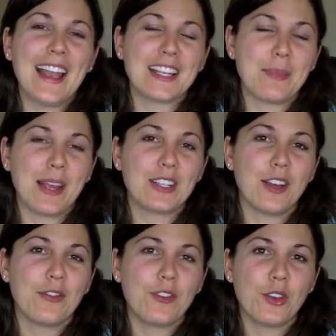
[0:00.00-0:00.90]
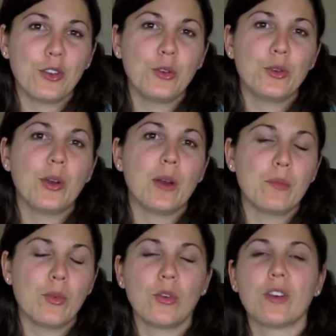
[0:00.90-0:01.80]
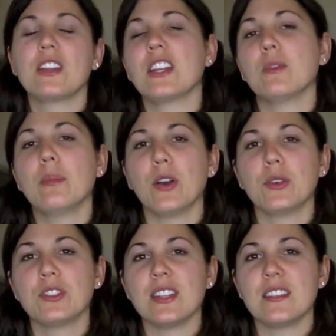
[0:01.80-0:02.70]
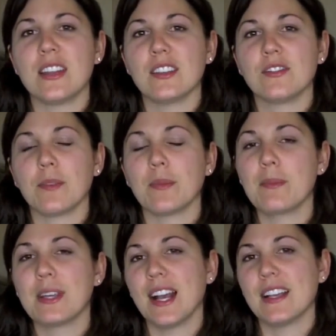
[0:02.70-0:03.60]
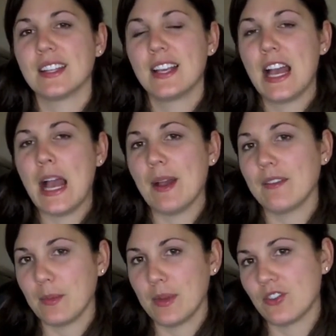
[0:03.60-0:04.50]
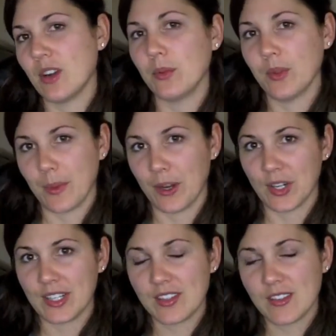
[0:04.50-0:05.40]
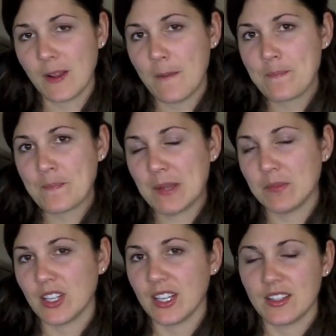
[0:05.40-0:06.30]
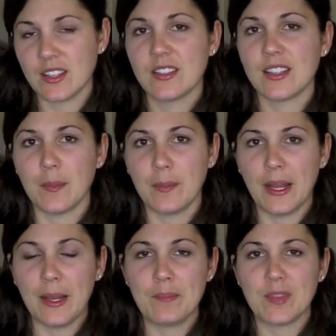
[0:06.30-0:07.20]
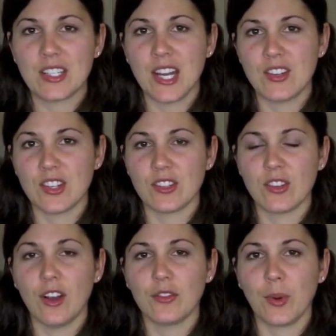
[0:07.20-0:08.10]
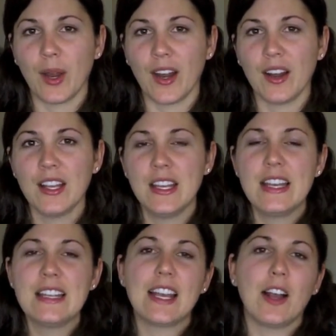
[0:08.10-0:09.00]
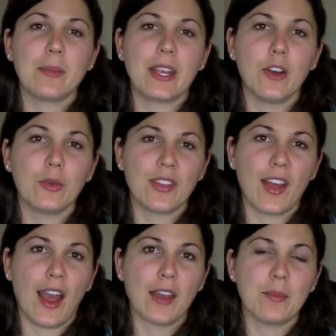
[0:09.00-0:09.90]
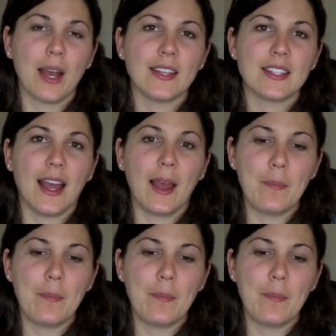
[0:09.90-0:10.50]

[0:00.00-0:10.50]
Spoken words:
expect a few more video posts these days from me, because I'm having a bit of trouble with my wrists. I'm looking into some dictation software to help me out with that, but